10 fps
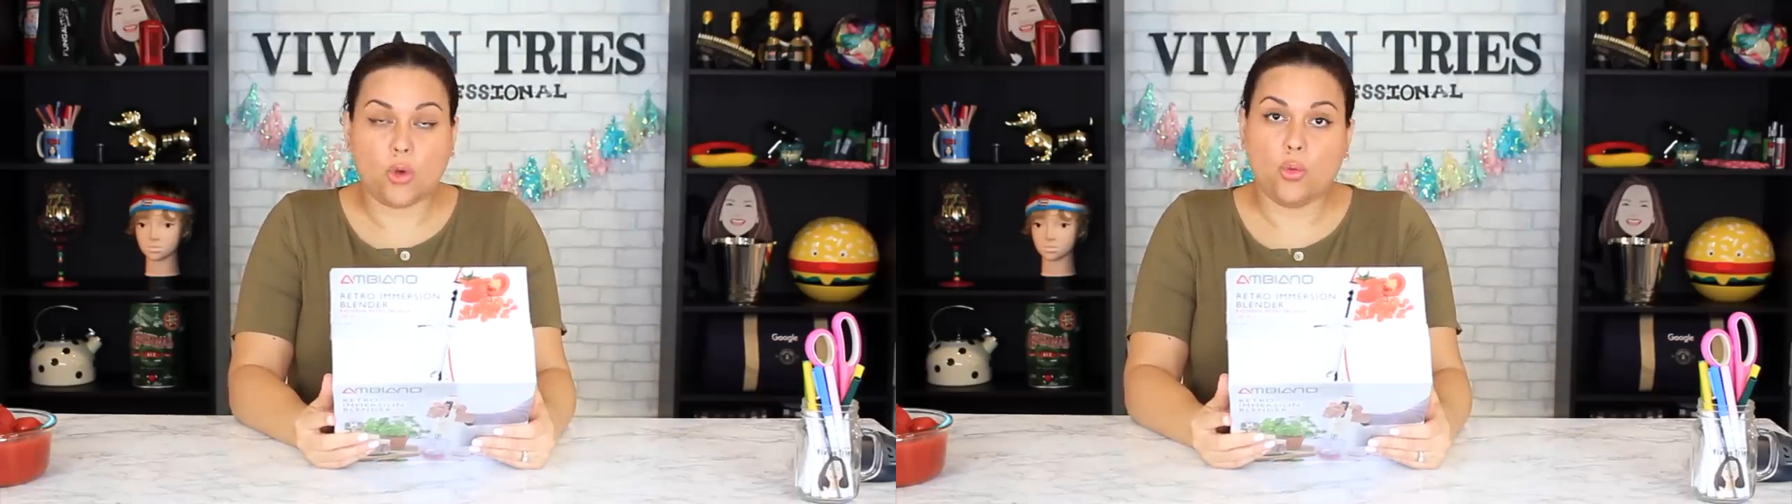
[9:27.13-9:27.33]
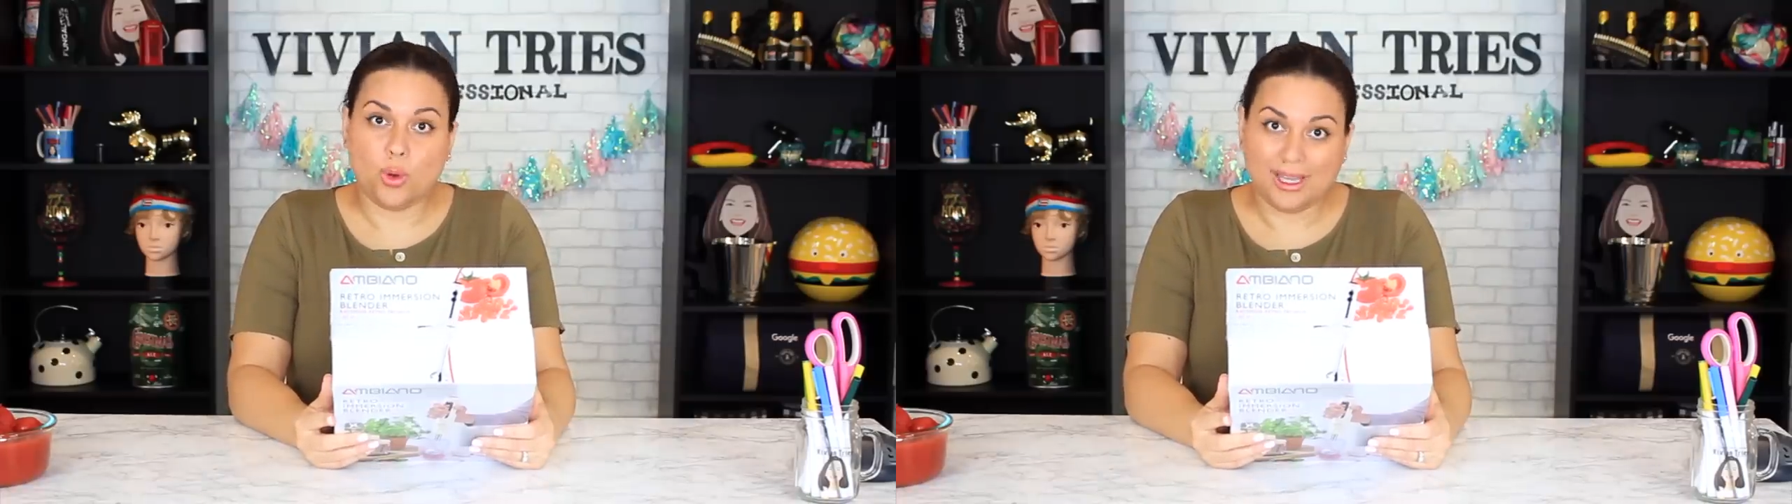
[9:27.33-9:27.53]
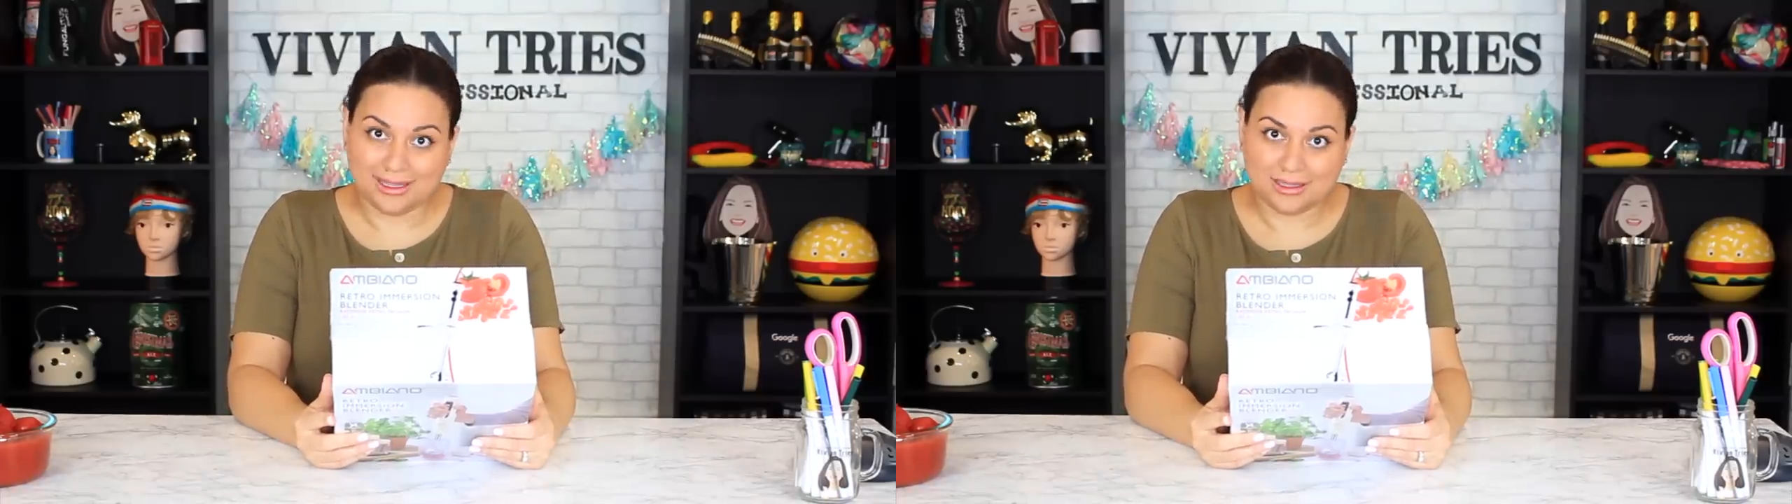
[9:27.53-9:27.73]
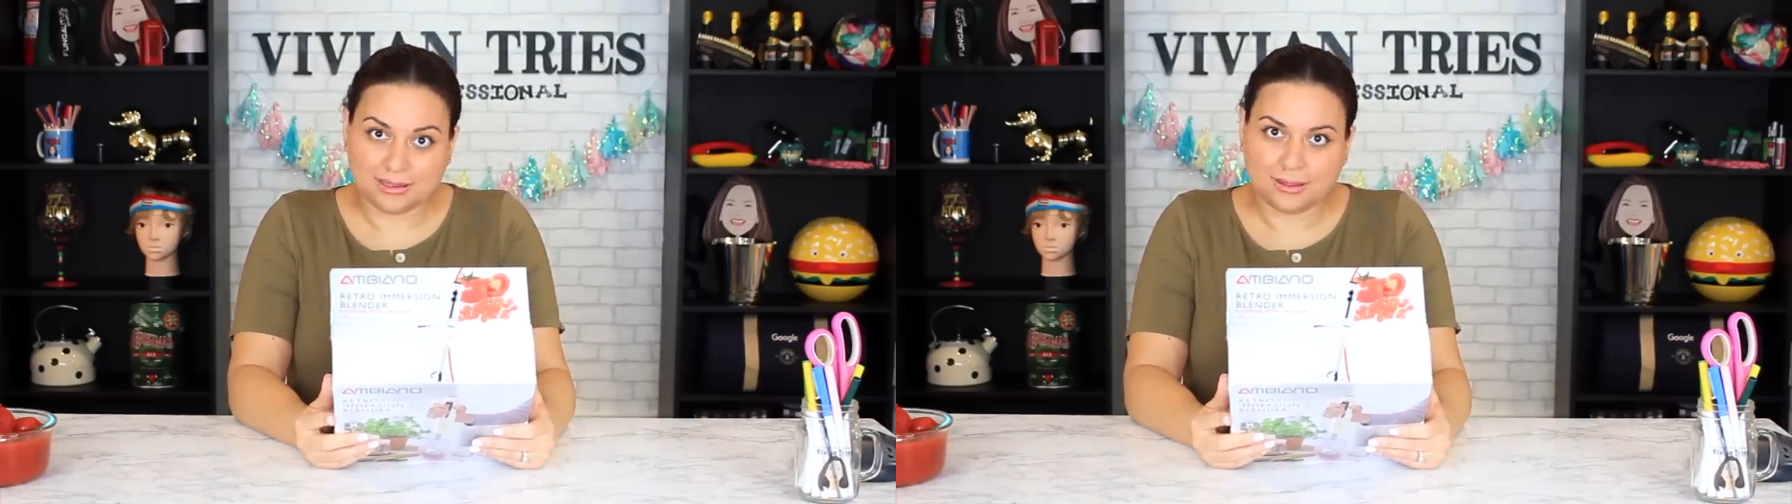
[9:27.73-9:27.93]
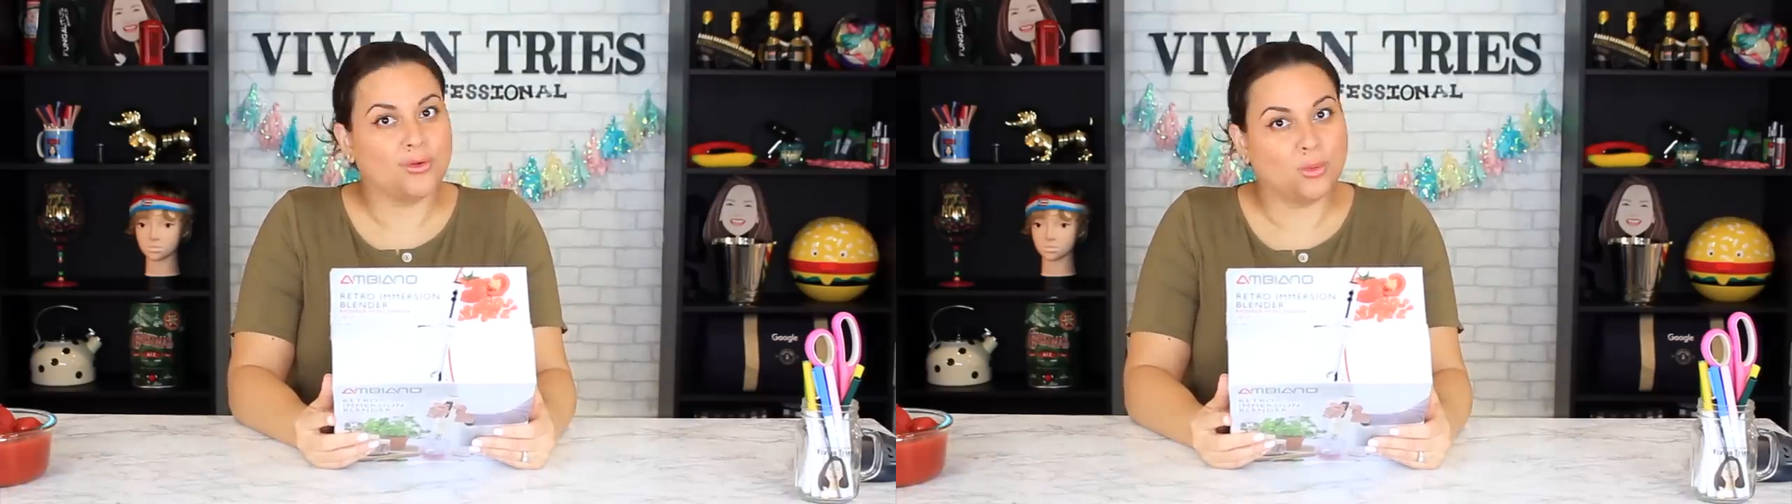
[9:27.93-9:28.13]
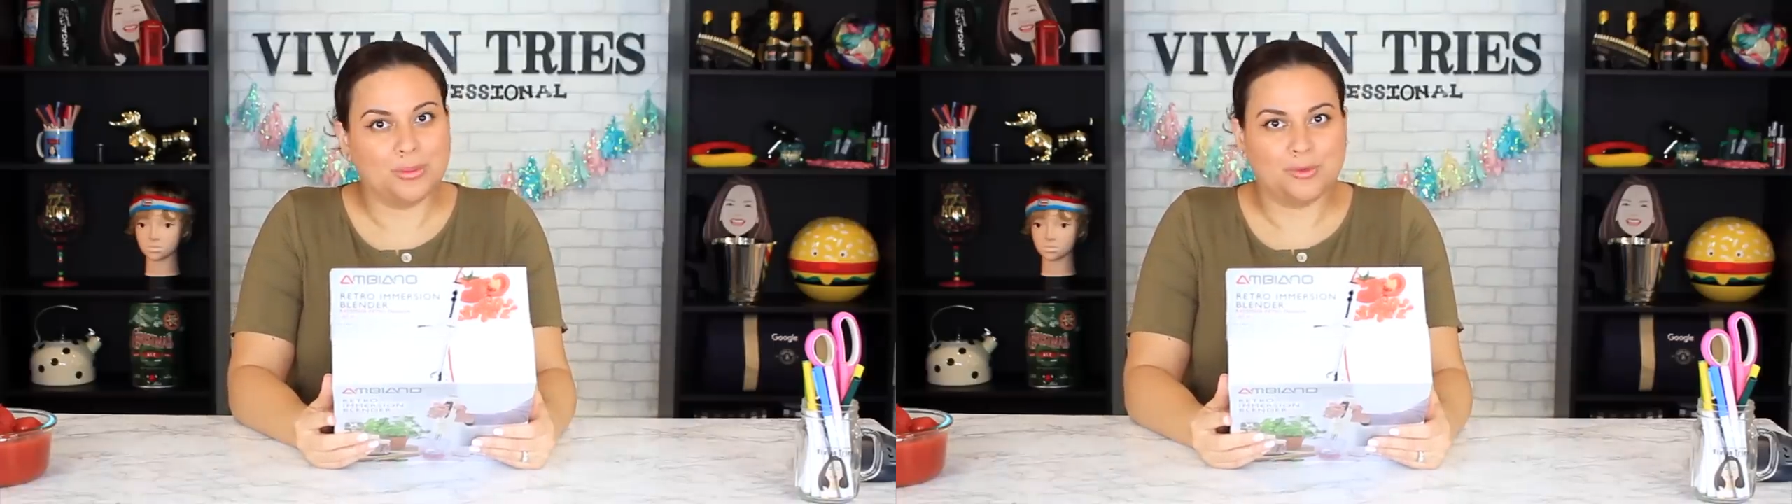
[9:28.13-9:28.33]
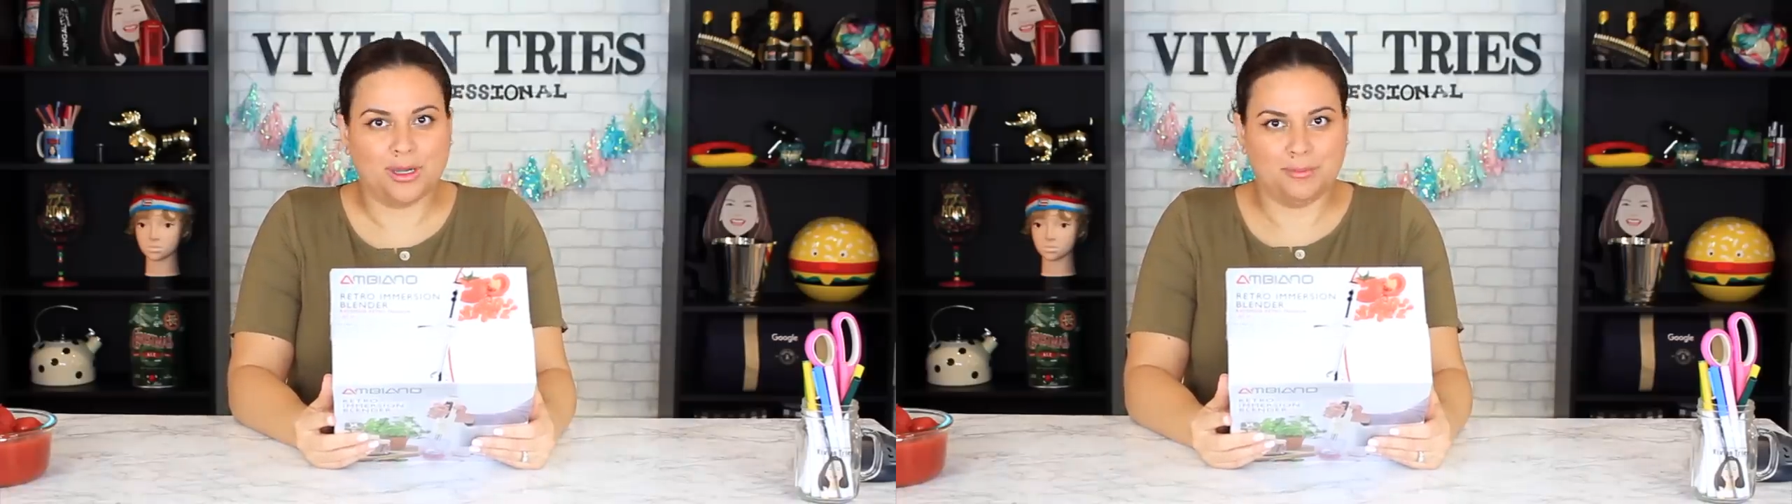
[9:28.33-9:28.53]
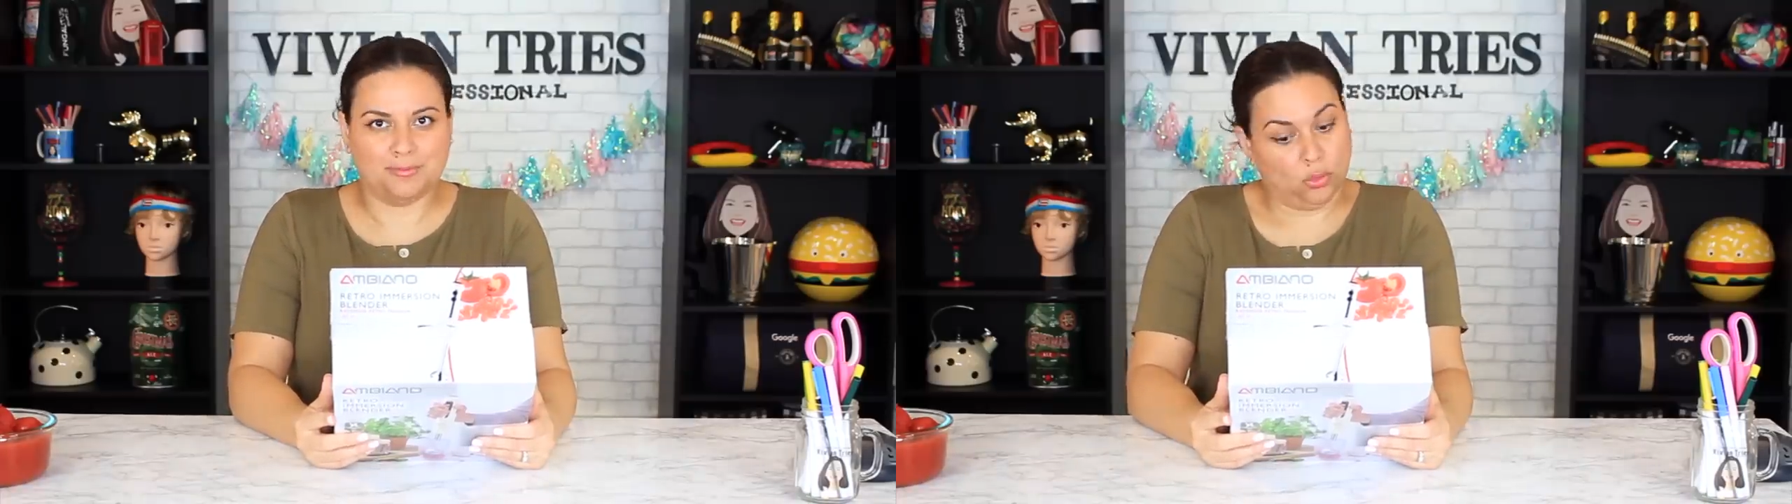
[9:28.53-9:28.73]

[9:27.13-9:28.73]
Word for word: a whisk for whipped cream